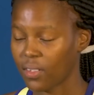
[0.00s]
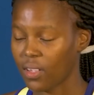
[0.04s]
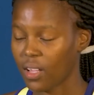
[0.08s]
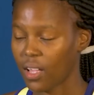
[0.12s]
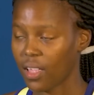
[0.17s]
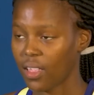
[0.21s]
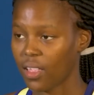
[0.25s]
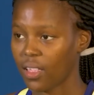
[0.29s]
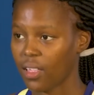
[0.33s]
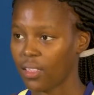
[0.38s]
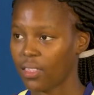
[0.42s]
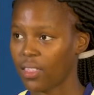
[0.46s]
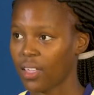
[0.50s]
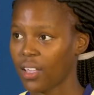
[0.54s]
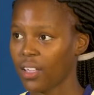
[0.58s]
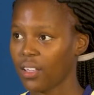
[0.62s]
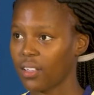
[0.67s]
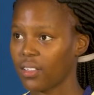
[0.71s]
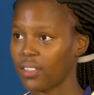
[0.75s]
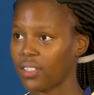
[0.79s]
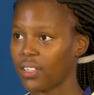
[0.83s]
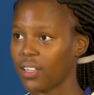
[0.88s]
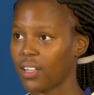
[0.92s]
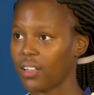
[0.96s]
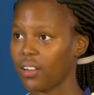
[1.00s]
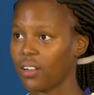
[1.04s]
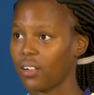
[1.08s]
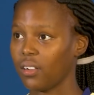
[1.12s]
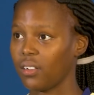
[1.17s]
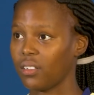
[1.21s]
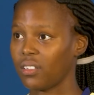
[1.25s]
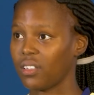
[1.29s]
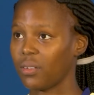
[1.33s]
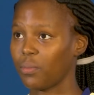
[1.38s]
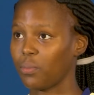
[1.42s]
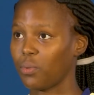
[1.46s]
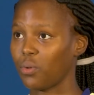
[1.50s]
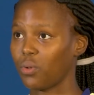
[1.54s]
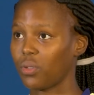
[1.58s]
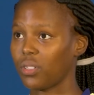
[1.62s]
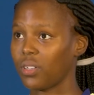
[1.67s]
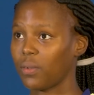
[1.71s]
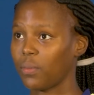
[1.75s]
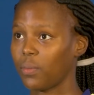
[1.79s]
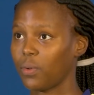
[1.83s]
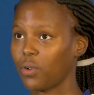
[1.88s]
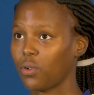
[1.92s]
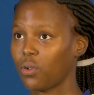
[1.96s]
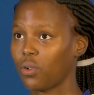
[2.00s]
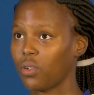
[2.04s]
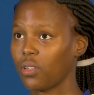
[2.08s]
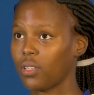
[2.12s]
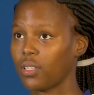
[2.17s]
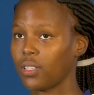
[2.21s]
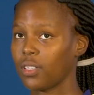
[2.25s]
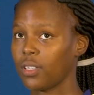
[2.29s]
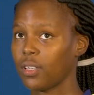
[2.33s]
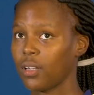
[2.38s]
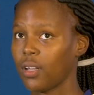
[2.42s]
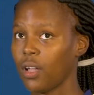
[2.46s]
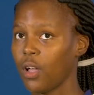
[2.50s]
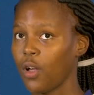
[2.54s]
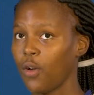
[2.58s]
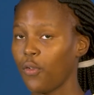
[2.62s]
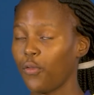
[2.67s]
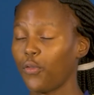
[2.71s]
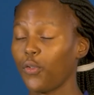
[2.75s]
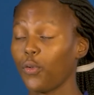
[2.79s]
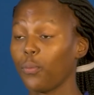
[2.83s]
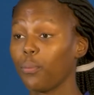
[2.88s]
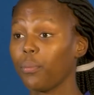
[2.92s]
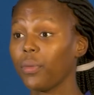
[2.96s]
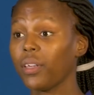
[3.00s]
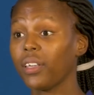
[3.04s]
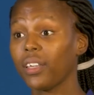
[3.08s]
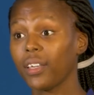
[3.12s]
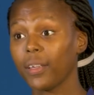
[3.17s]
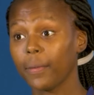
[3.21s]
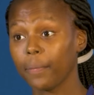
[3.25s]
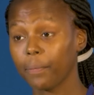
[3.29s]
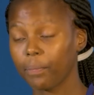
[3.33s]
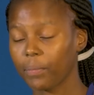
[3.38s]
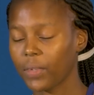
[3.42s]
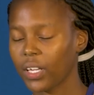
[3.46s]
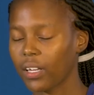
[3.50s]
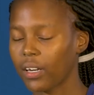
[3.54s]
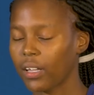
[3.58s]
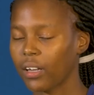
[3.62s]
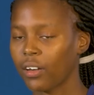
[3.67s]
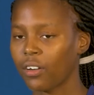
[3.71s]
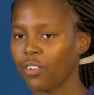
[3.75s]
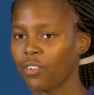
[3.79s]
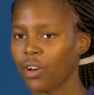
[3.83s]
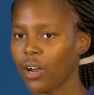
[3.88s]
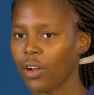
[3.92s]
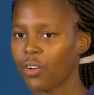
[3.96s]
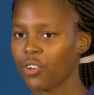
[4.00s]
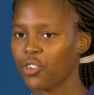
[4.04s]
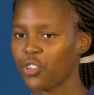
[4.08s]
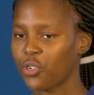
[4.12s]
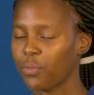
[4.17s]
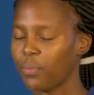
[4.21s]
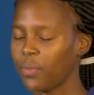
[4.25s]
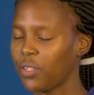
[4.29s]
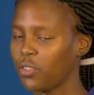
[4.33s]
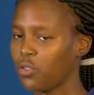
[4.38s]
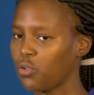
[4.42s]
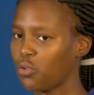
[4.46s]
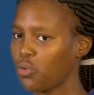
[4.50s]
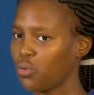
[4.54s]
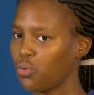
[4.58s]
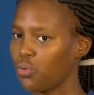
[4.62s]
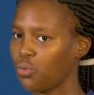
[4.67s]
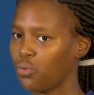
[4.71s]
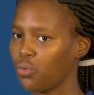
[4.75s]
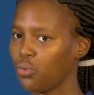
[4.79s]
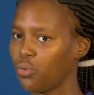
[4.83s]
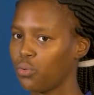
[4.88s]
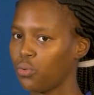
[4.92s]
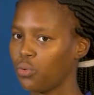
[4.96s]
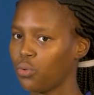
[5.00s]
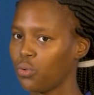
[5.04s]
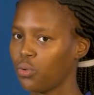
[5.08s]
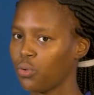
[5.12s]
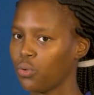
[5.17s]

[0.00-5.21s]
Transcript: I think TNL is important because for me, it encouraged me to